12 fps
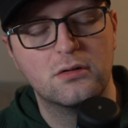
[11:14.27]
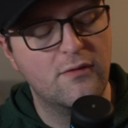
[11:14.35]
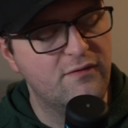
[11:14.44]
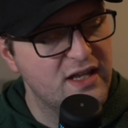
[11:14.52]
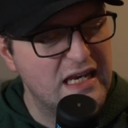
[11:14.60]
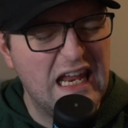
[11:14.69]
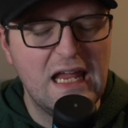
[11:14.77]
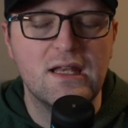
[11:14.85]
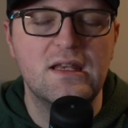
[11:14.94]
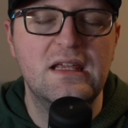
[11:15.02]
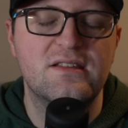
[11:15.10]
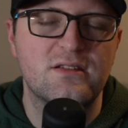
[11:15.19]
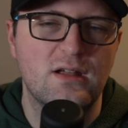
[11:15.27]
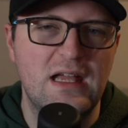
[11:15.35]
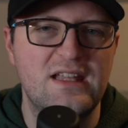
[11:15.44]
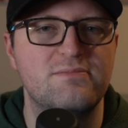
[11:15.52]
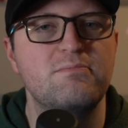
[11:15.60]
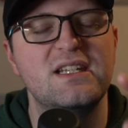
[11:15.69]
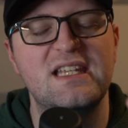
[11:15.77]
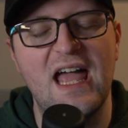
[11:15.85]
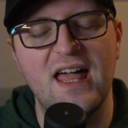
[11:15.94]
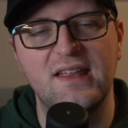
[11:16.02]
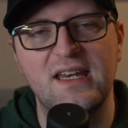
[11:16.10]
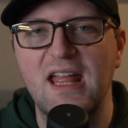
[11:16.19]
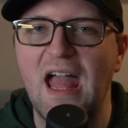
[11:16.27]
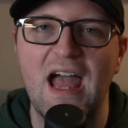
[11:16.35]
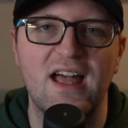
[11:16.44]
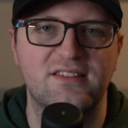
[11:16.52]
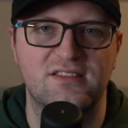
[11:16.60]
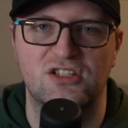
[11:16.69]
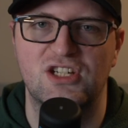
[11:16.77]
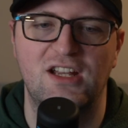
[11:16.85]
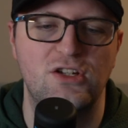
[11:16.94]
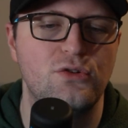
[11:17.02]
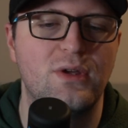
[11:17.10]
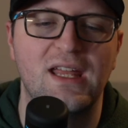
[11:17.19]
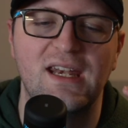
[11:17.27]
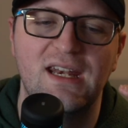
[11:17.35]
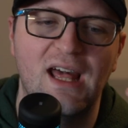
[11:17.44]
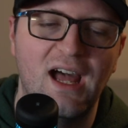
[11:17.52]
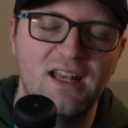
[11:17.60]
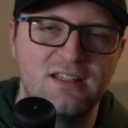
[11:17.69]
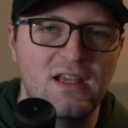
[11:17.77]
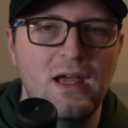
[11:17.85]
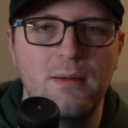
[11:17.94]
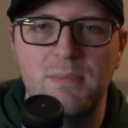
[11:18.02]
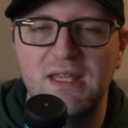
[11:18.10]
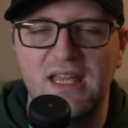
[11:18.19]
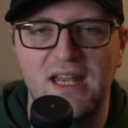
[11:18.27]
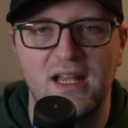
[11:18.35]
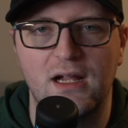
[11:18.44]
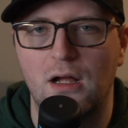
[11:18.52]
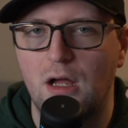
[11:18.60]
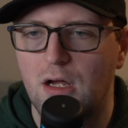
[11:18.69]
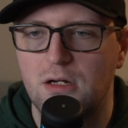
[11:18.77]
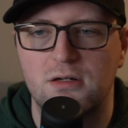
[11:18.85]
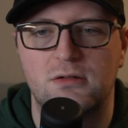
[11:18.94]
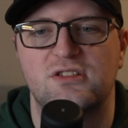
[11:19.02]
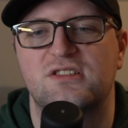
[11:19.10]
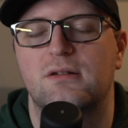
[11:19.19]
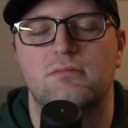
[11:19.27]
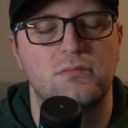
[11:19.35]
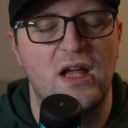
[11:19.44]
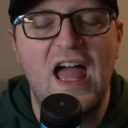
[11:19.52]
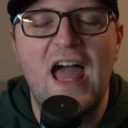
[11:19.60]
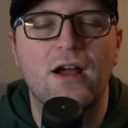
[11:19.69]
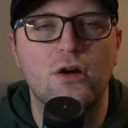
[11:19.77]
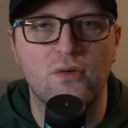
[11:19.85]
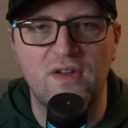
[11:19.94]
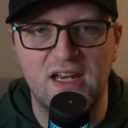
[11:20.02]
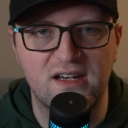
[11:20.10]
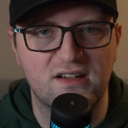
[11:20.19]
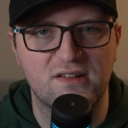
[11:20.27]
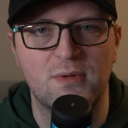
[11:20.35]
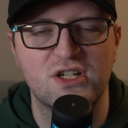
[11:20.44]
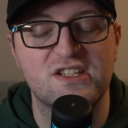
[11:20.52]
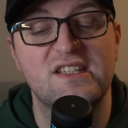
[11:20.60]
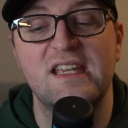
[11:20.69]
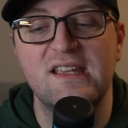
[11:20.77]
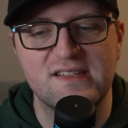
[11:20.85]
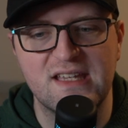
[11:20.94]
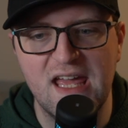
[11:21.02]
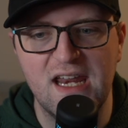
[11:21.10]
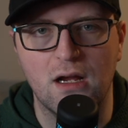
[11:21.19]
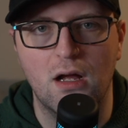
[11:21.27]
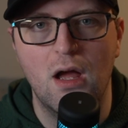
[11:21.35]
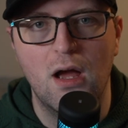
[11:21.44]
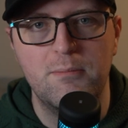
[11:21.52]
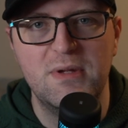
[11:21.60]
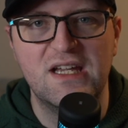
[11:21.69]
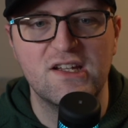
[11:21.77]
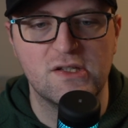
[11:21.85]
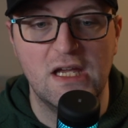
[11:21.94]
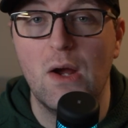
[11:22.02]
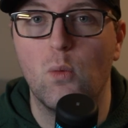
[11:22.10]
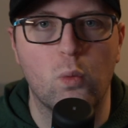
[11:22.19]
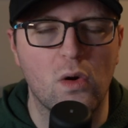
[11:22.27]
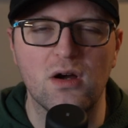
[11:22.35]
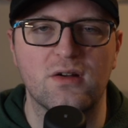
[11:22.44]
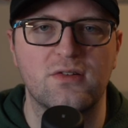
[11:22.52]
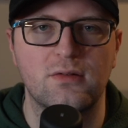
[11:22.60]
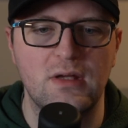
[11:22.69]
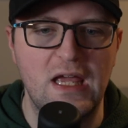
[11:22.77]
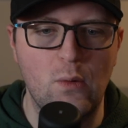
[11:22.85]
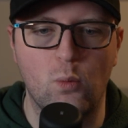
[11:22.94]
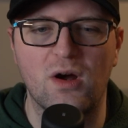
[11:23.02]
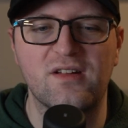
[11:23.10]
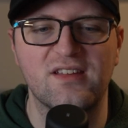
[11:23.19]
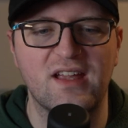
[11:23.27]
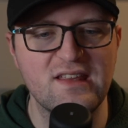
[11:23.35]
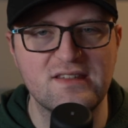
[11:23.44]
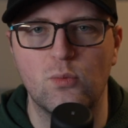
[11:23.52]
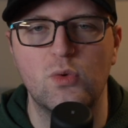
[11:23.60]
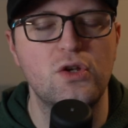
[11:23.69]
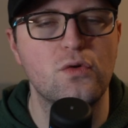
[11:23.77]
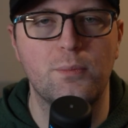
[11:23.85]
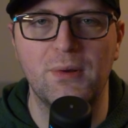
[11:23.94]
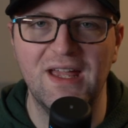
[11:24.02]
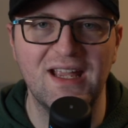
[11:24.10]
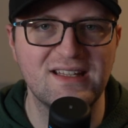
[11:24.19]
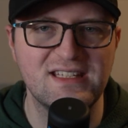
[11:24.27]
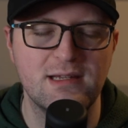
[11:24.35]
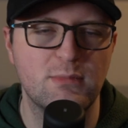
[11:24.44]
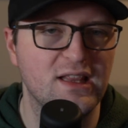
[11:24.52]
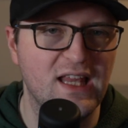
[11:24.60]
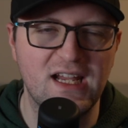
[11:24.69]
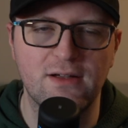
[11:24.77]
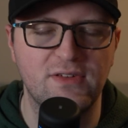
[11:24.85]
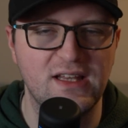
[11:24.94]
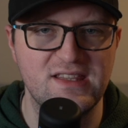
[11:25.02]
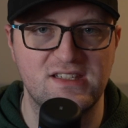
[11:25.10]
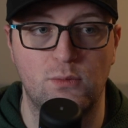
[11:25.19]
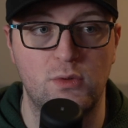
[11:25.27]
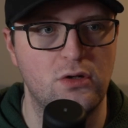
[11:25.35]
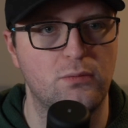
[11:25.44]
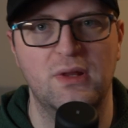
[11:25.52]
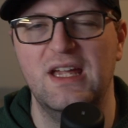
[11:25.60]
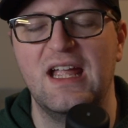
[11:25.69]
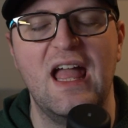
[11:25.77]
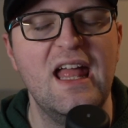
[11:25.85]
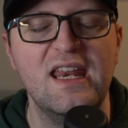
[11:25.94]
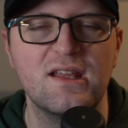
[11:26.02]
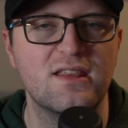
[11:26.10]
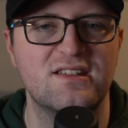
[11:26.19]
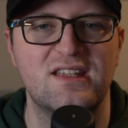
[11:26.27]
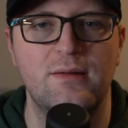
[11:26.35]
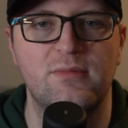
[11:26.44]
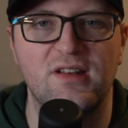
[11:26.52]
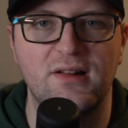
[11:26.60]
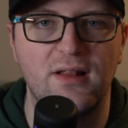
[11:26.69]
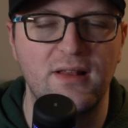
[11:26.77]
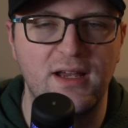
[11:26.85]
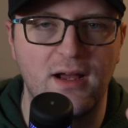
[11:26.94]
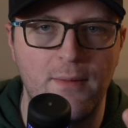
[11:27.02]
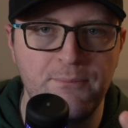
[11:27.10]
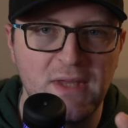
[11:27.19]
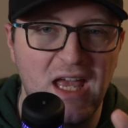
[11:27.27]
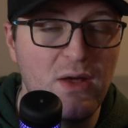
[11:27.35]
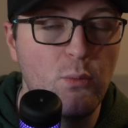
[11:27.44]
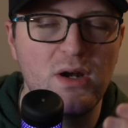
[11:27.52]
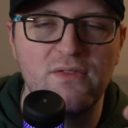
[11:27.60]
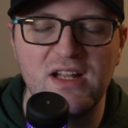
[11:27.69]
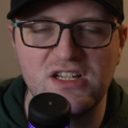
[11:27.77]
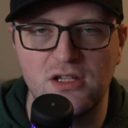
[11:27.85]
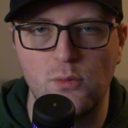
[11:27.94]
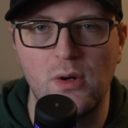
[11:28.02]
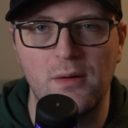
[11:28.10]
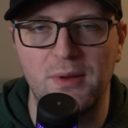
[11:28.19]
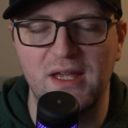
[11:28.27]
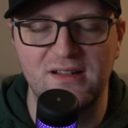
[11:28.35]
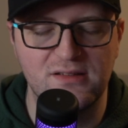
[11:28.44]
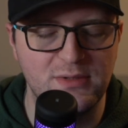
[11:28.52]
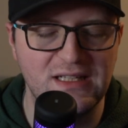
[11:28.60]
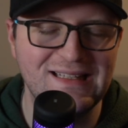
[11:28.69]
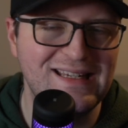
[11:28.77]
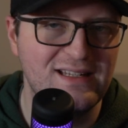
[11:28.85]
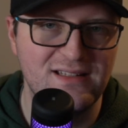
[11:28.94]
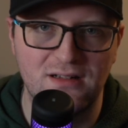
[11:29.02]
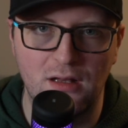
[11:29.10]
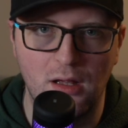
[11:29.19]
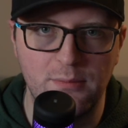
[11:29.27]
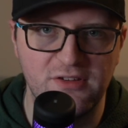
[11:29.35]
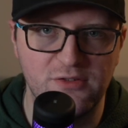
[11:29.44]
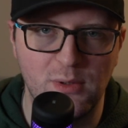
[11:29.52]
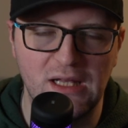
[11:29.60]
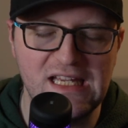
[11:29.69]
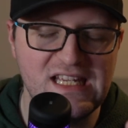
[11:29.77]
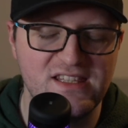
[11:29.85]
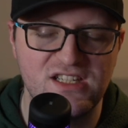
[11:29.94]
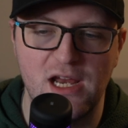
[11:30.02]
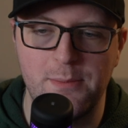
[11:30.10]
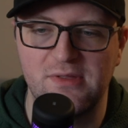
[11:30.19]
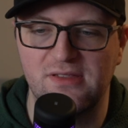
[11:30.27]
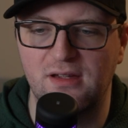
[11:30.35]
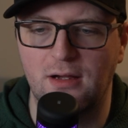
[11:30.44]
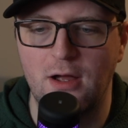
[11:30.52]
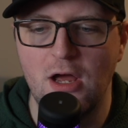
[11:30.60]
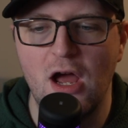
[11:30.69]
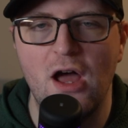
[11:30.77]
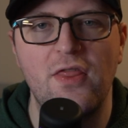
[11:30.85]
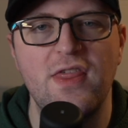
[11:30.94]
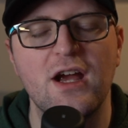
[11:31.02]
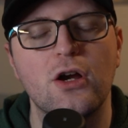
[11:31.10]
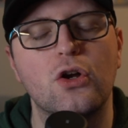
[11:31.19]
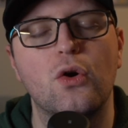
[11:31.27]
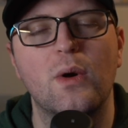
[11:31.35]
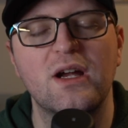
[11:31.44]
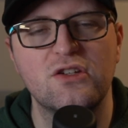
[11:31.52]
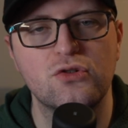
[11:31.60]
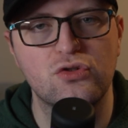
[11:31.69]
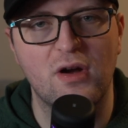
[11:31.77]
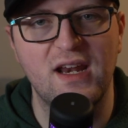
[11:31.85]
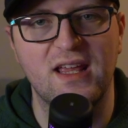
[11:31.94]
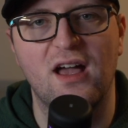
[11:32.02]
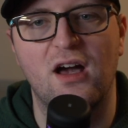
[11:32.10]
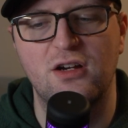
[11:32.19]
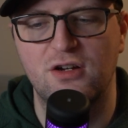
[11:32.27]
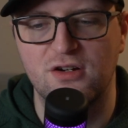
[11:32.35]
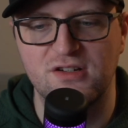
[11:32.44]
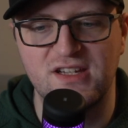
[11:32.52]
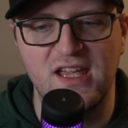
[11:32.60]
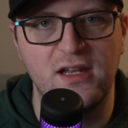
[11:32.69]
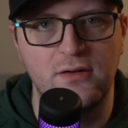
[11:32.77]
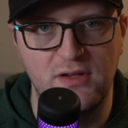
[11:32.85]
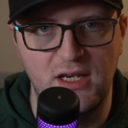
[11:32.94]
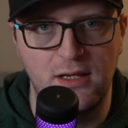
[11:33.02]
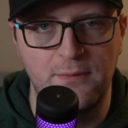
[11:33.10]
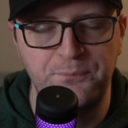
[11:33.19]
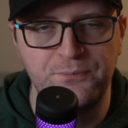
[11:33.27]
Vini his mentality has to change. You cannot be getting just aggravated as much as he is getting, because it works. It works against when you were playing a team like a Valencia, when you were playing any of these teams in La Liga, and when eventually we are playing some elite clubs as well in the Champions League, they're going to try to get under your skin, Vini.